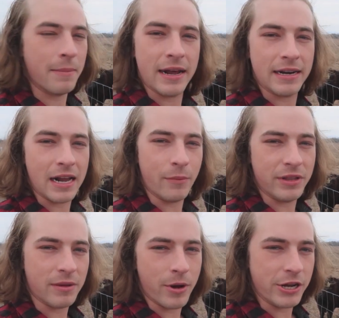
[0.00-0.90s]

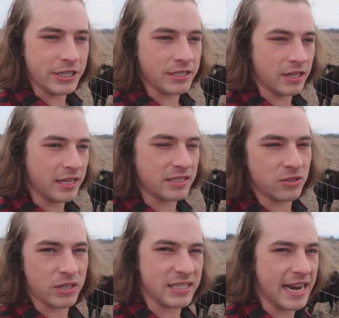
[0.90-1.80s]
Emoji, so they're
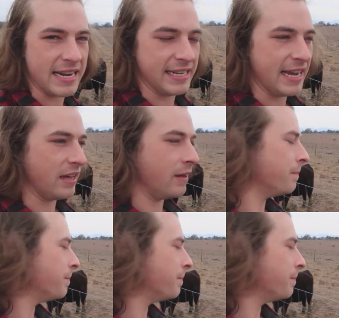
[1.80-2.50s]
sort of staying together.